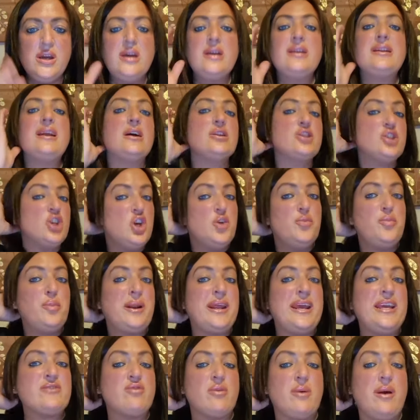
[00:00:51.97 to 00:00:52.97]
Now, do
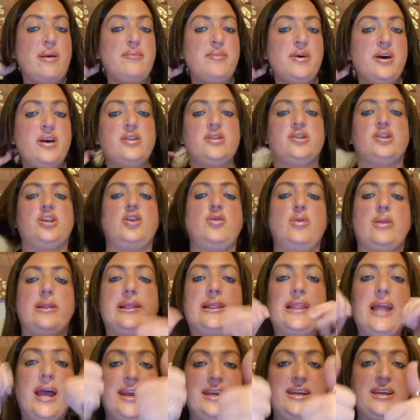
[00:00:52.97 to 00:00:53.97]
please remember to
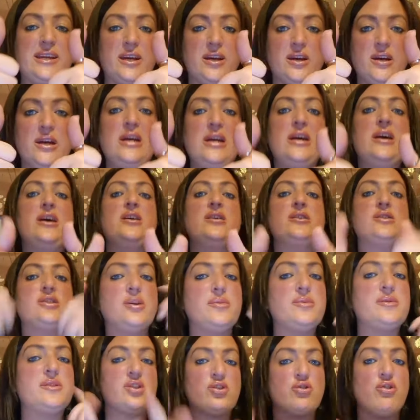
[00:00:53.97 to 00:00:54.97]
like,
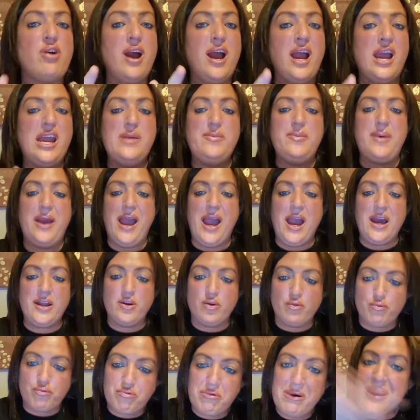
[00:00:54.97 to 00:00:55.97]
subscribe and
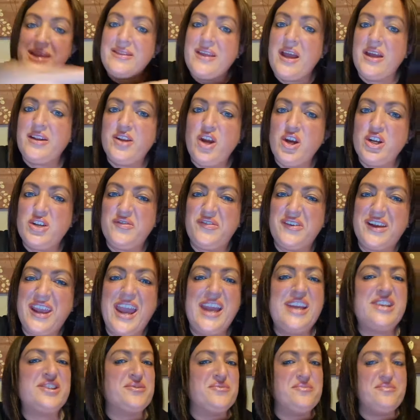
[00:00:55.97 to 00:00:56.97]
ring that
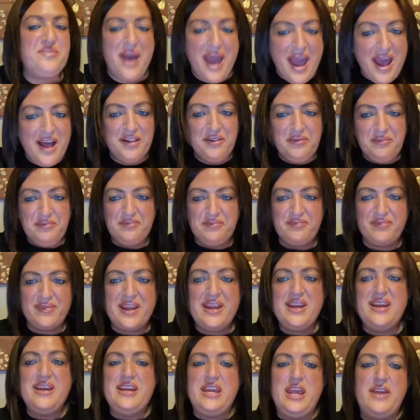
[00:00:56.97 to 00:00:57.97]
notification bell
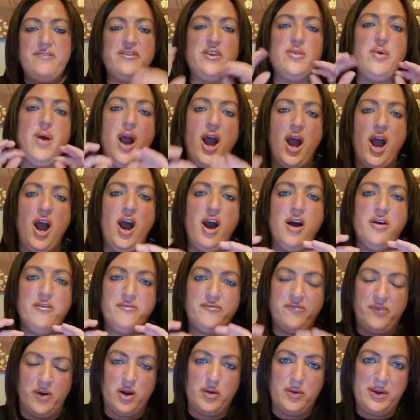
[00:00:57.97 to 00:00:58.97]
if you are
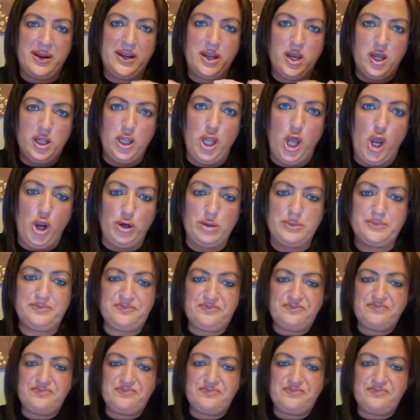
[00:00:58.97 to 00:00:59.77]
following along.